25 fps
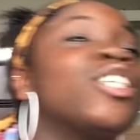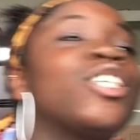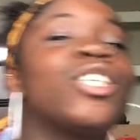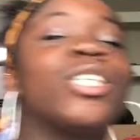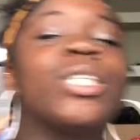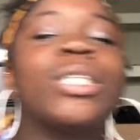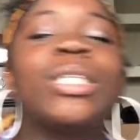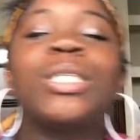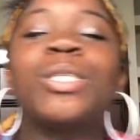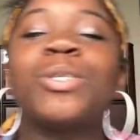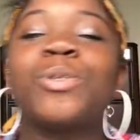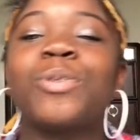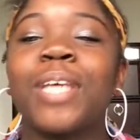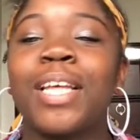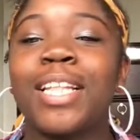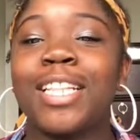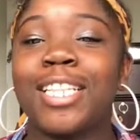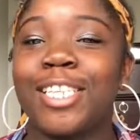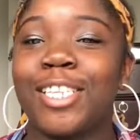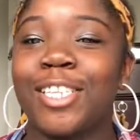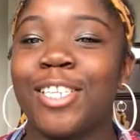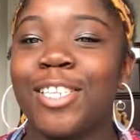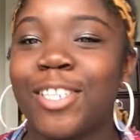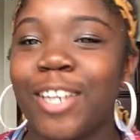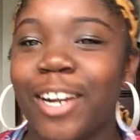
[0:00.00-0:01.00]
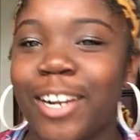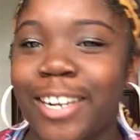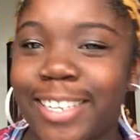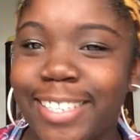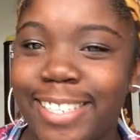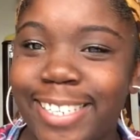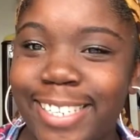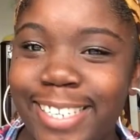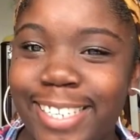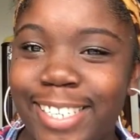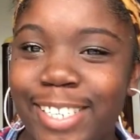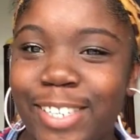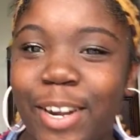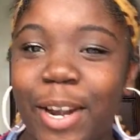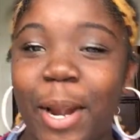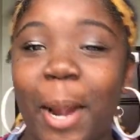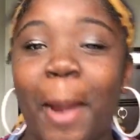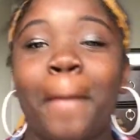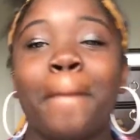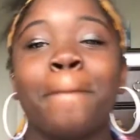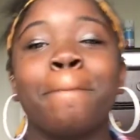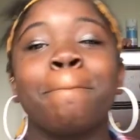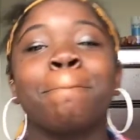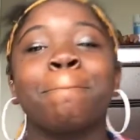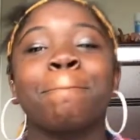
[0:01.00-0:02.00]
So this was at the start of sixth
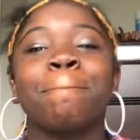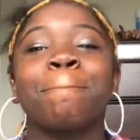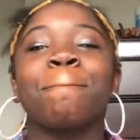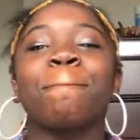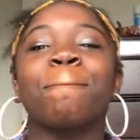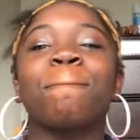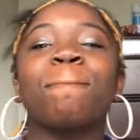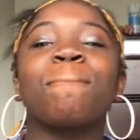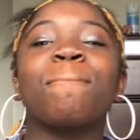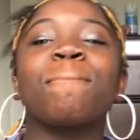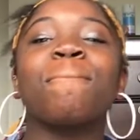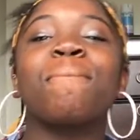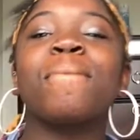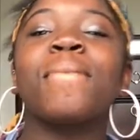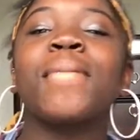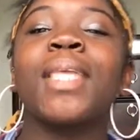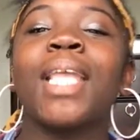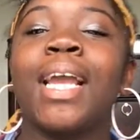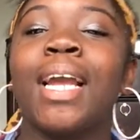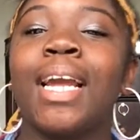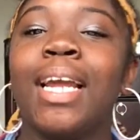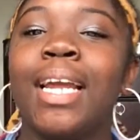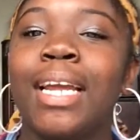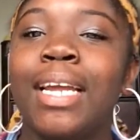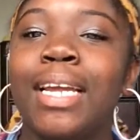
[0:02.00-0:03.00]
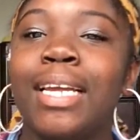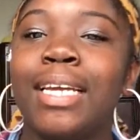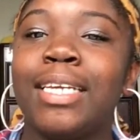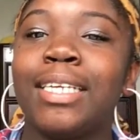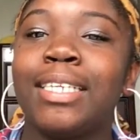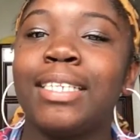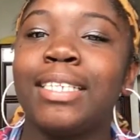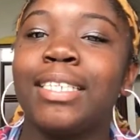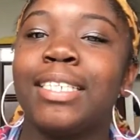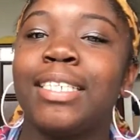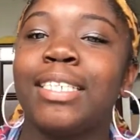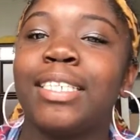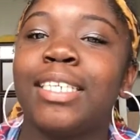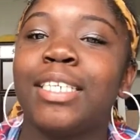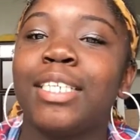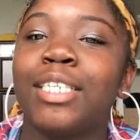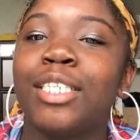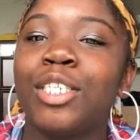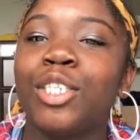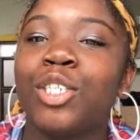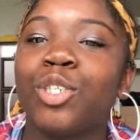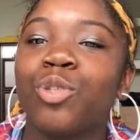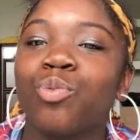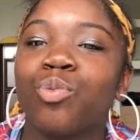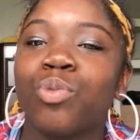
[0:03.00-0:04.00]
grade. And
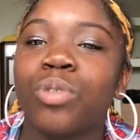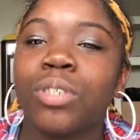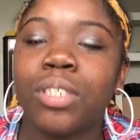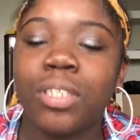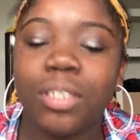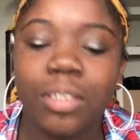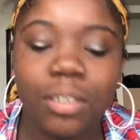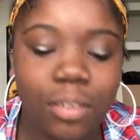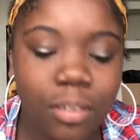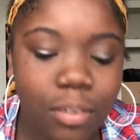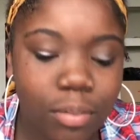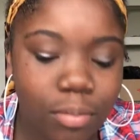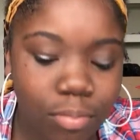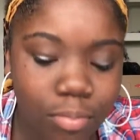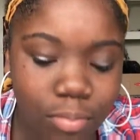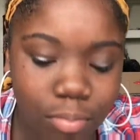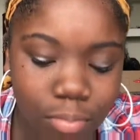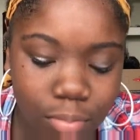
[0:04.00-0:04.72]
this was